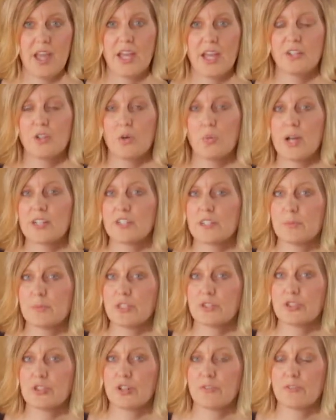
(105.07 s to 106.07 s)
and you'll want to
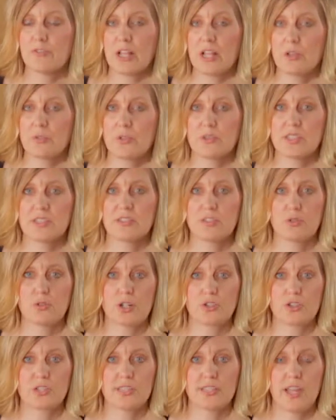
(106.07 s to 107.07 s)
be sure to follow those
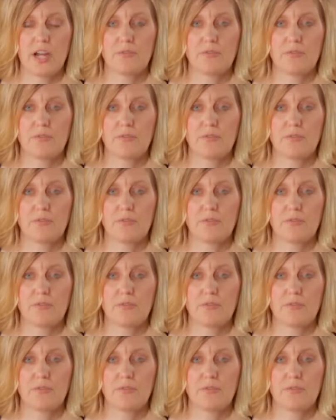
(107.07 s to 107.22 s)
instructions